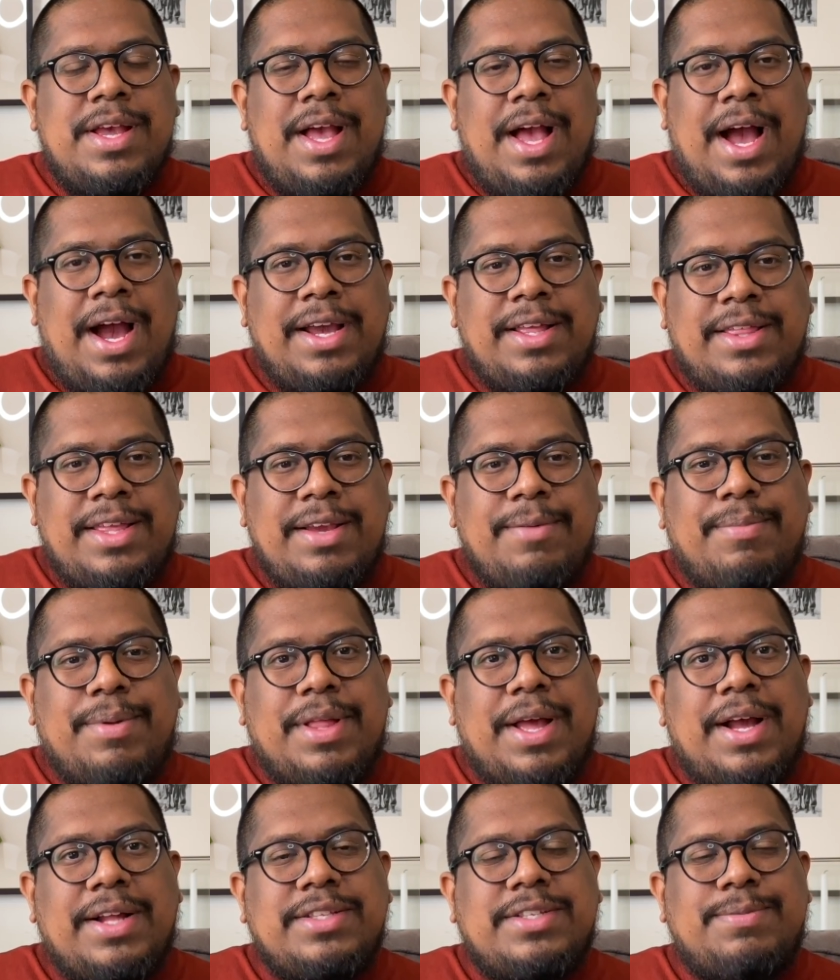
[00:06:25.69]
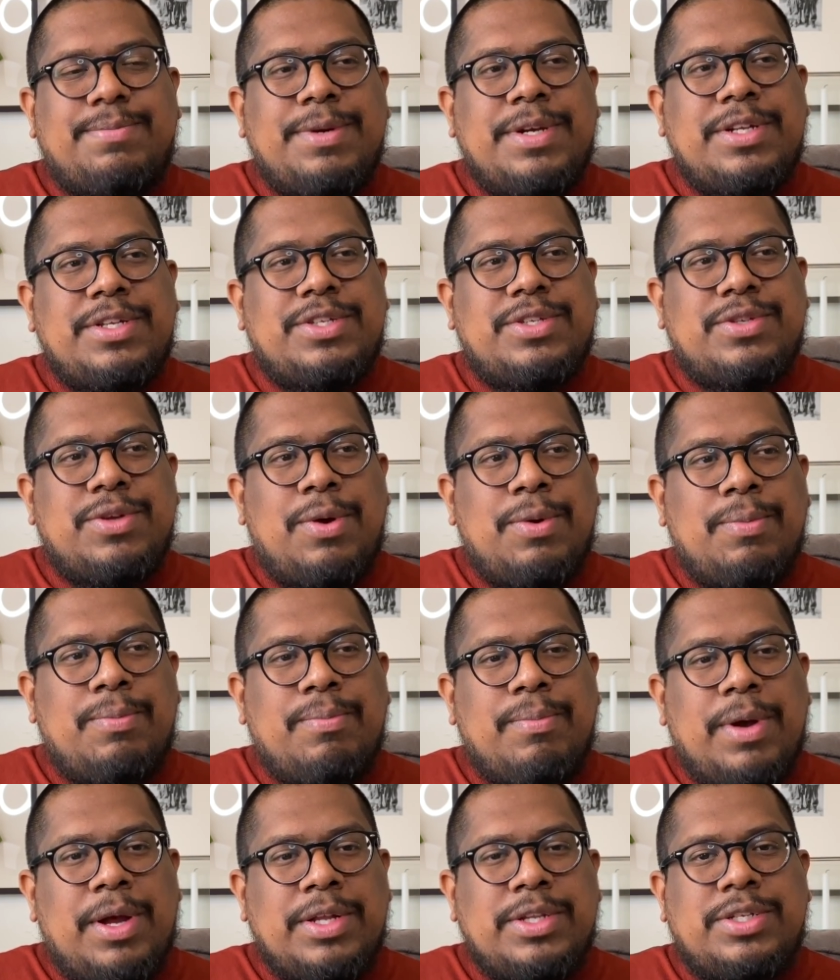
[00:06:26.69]
I think plants bring so
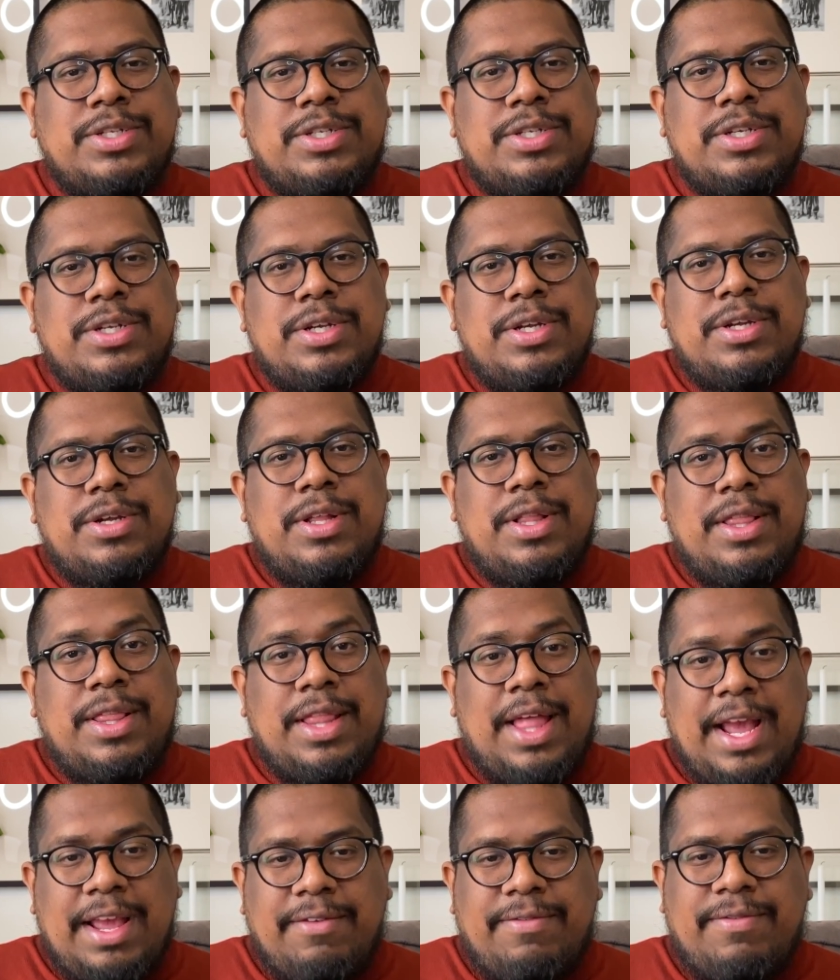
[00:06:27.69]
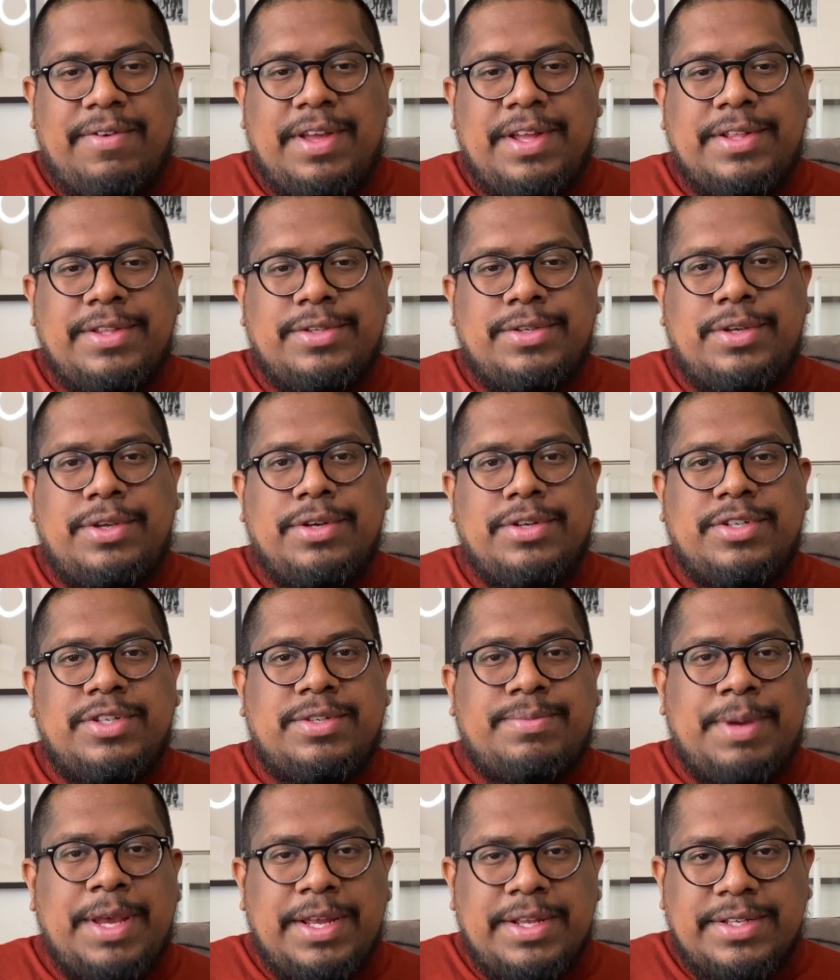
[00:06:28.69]
much life into your
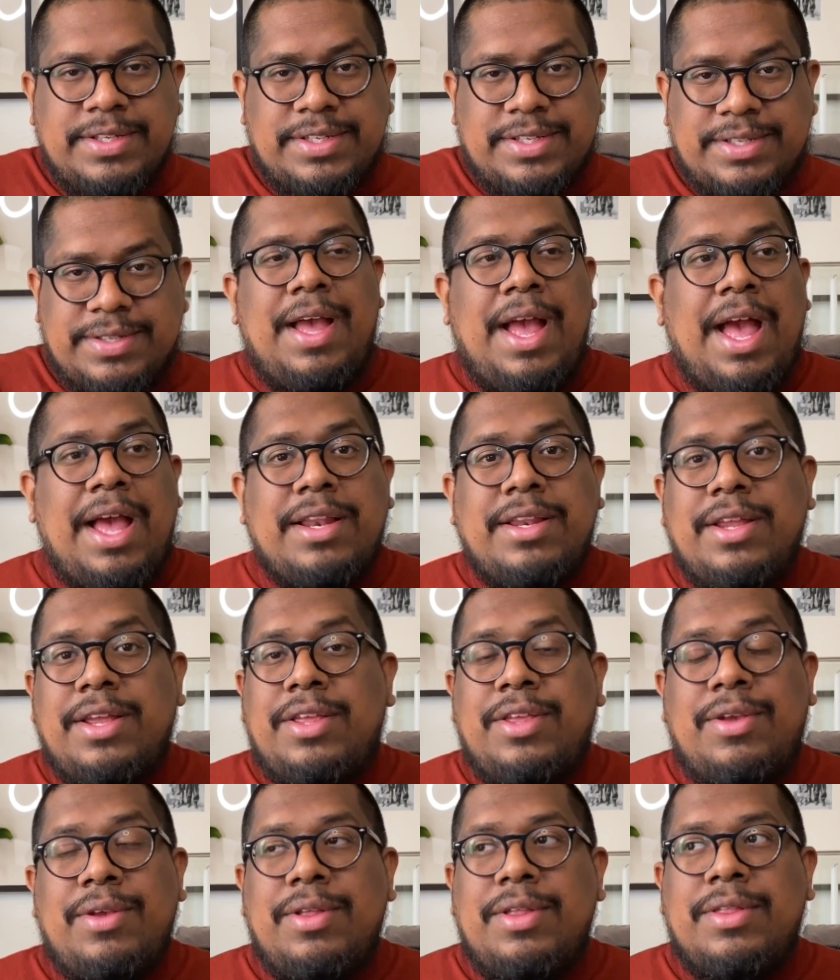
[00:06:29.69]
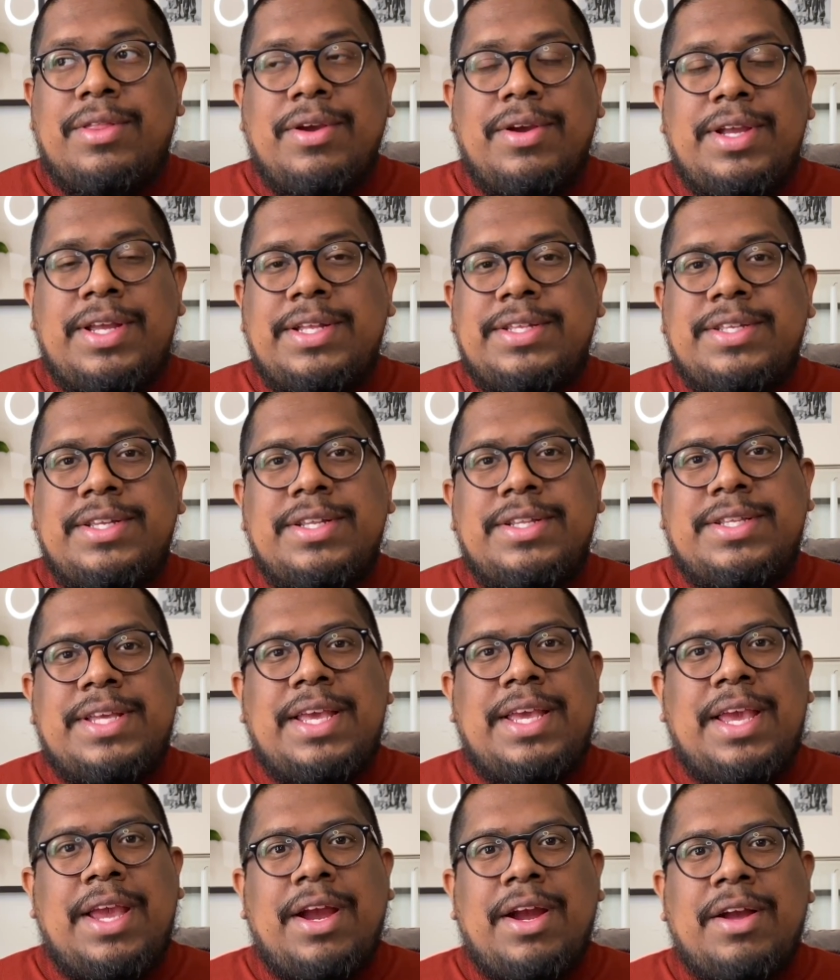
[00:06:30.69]
space, and they're easy to
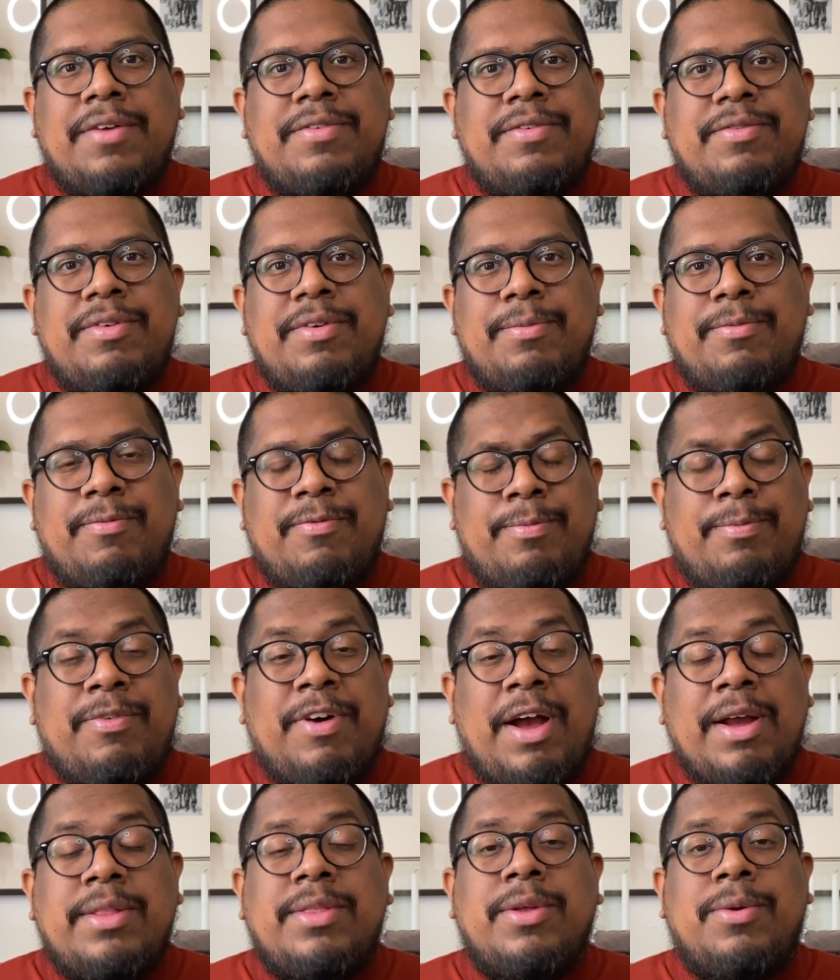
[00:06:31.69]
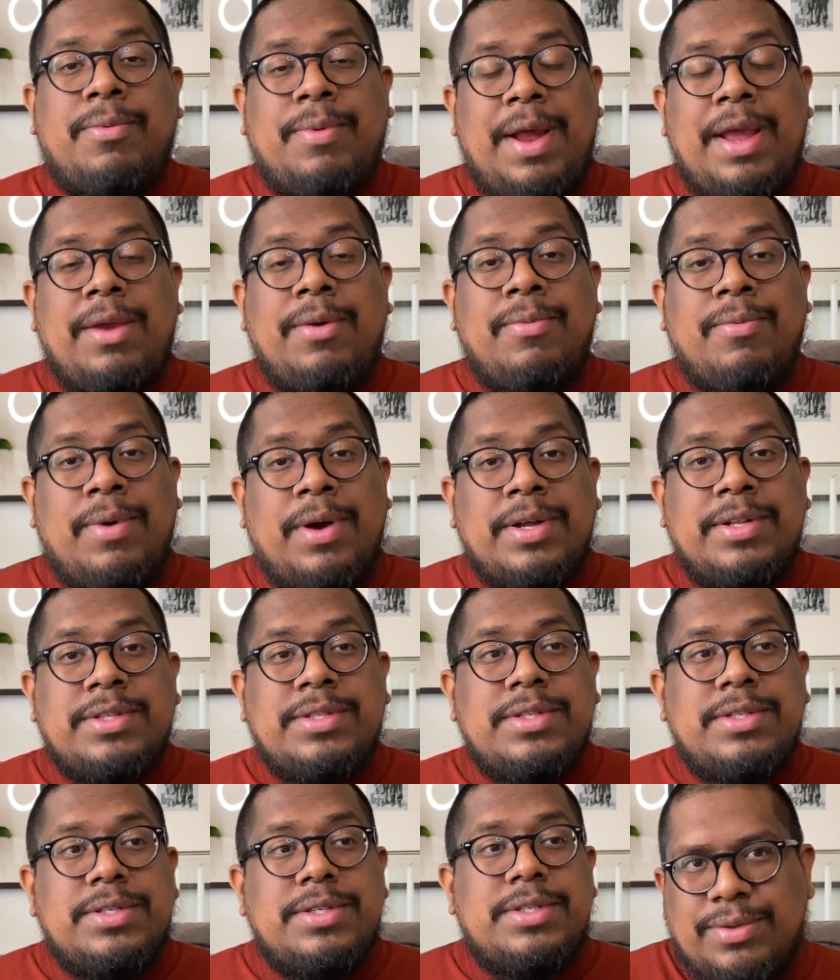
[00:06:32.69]
take care of if you find the right
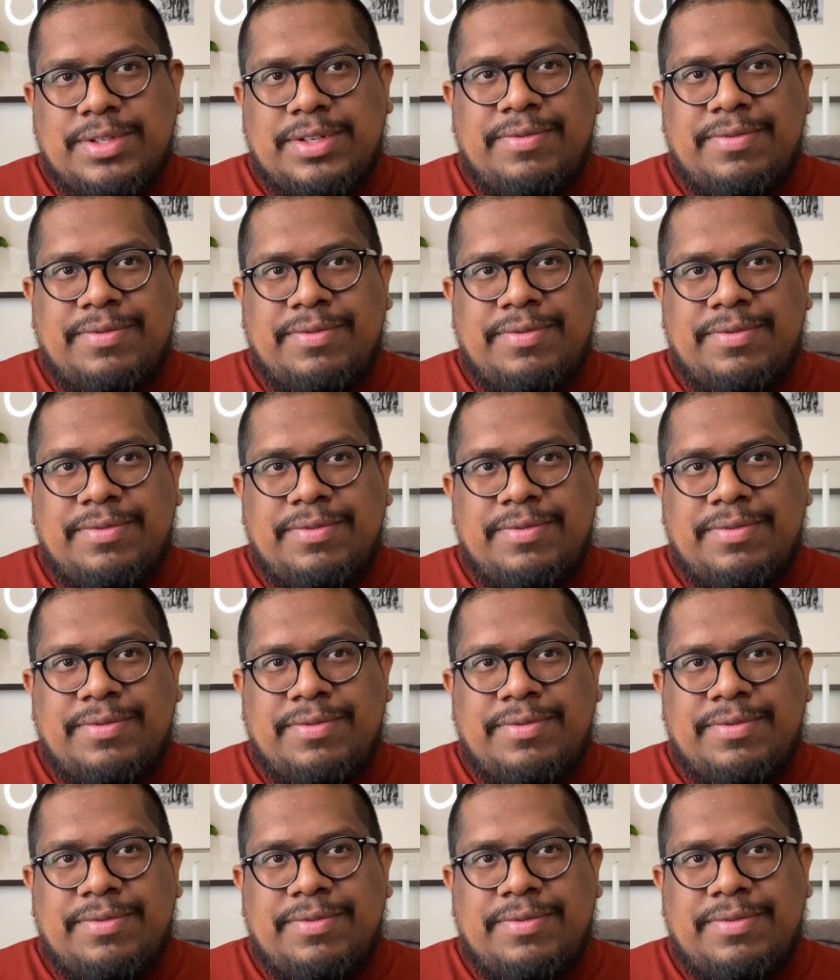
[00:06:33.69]
ones.